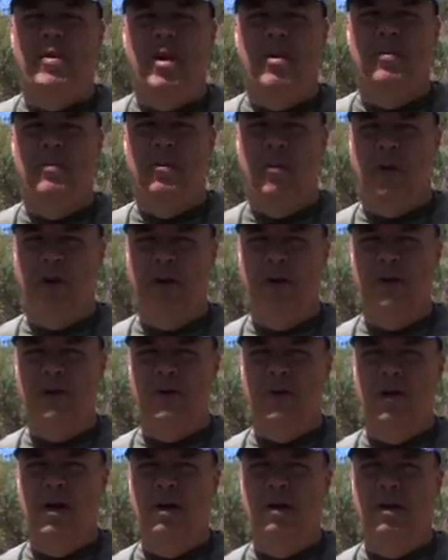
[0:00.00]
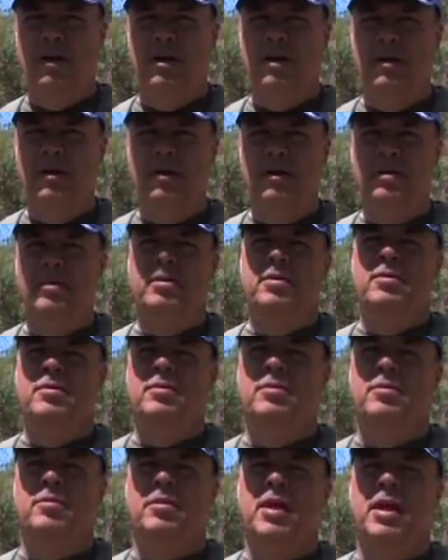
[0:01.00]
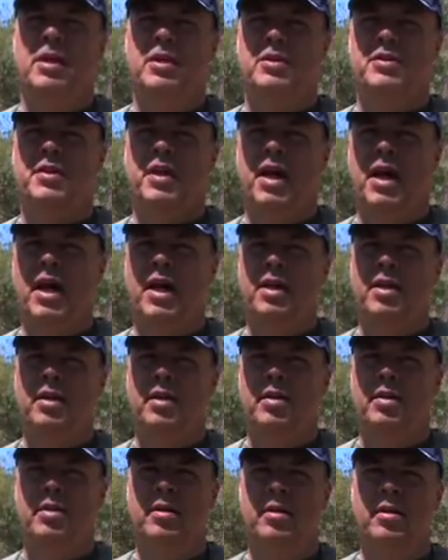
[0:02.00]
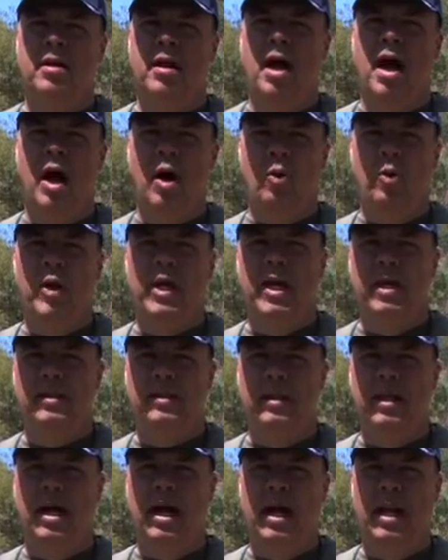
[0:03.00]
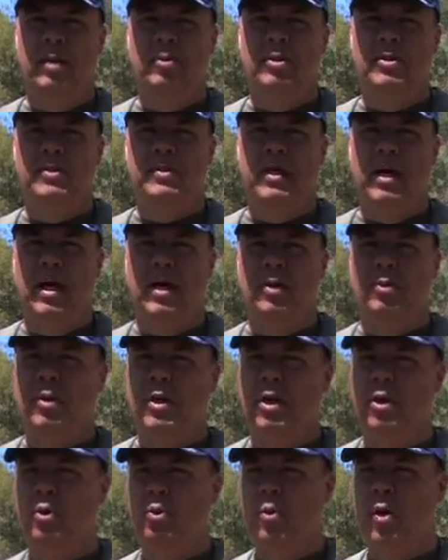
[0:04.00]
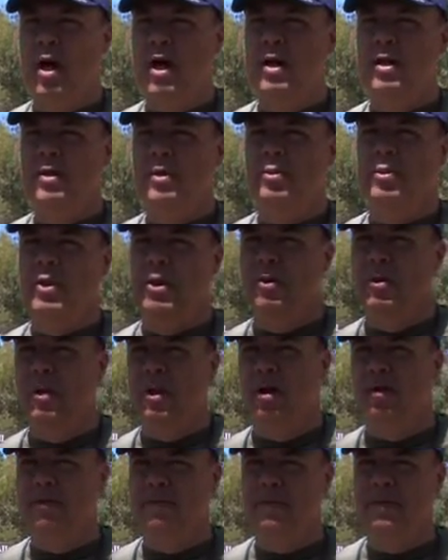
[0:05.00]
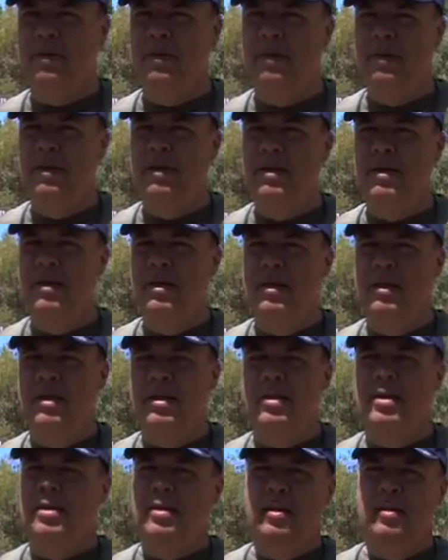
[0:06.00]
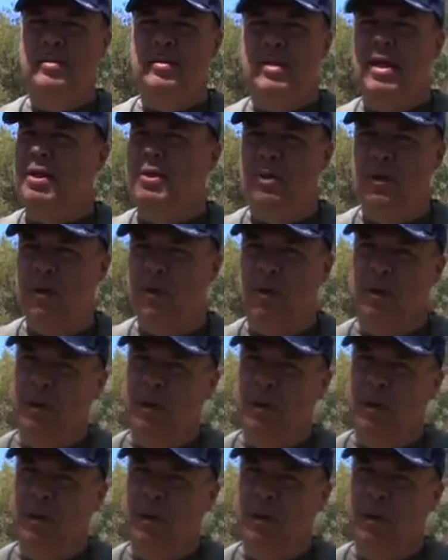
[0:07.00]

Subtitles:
got a fork in the trail here. We've got to decide how we get to the Hollywood sign. Do we go right? Do we go left? Stay tuned.